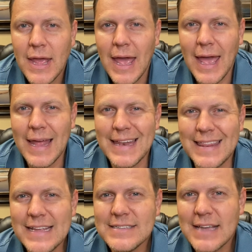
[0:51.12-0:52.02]
and
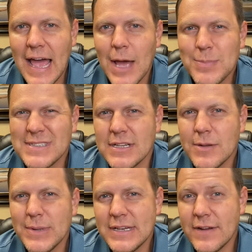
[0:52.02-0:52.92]
this app is a little
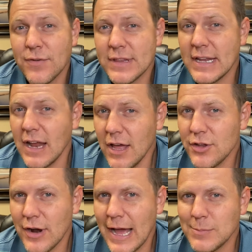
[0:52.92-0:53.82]
bit different than other
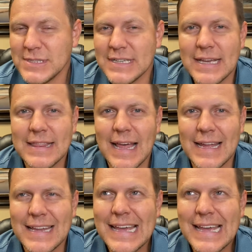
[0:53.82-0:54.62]
apps in that